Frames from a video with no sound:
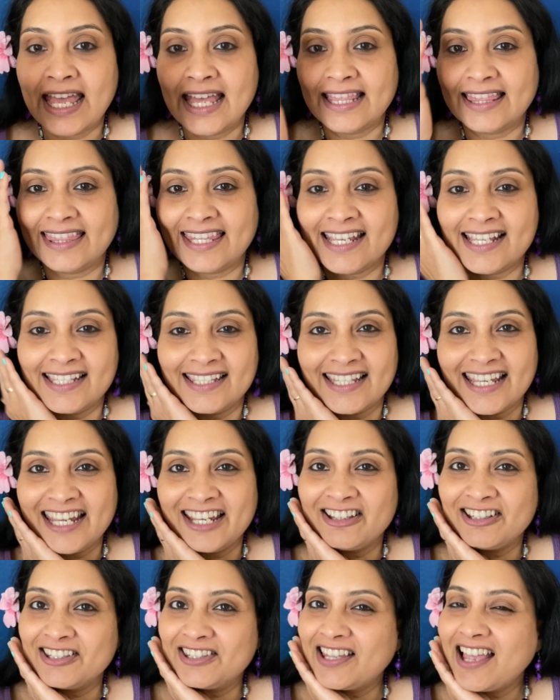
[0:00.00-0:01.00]
this
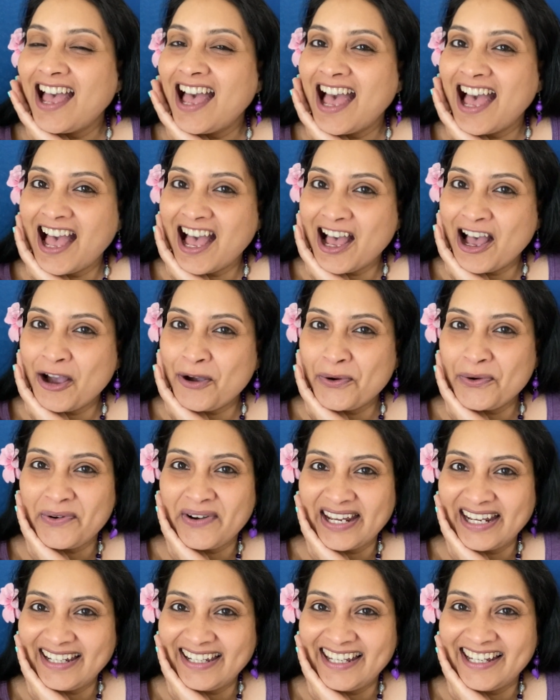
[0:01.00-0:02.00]
is how
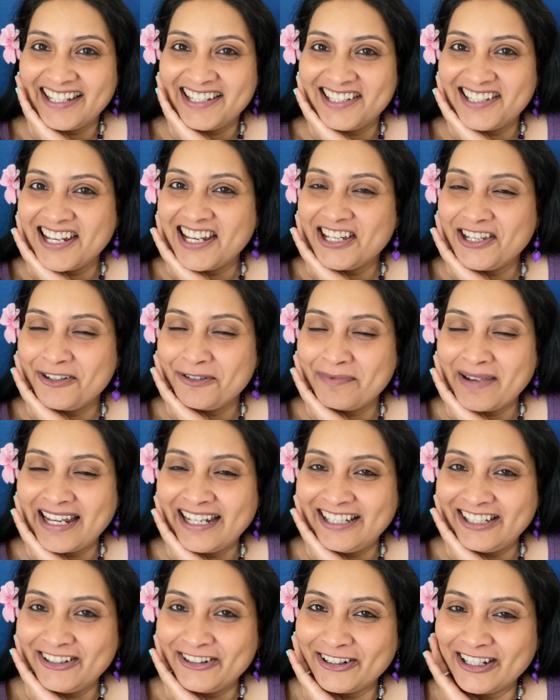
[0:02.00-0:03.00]
radiant you might
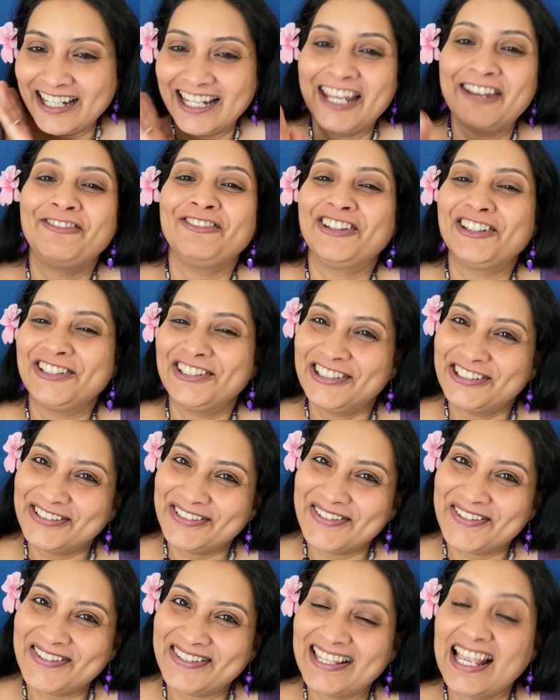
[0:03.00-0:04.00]
look if you
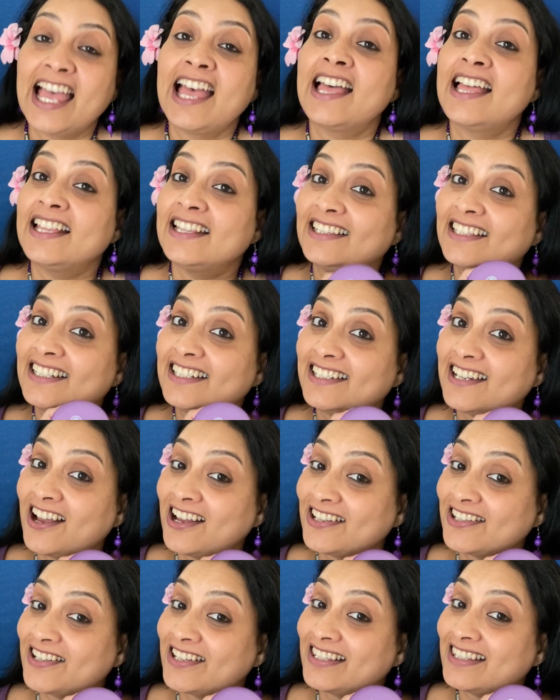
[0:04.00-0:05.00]
use the
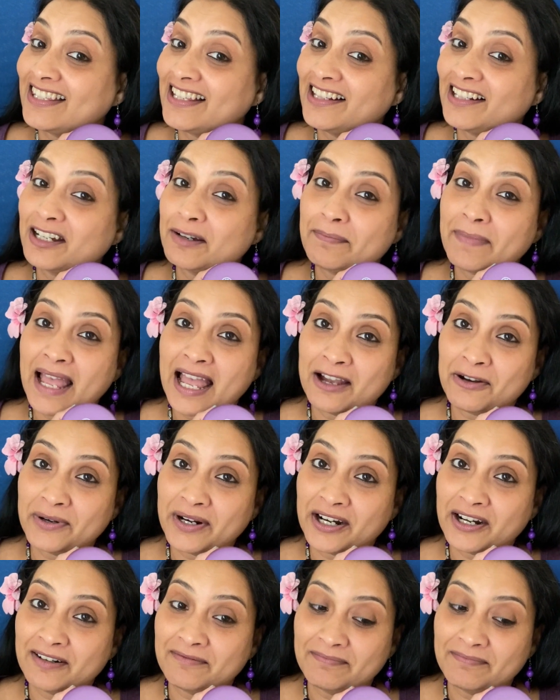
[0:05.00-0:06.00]
Tatcha Silk Powder.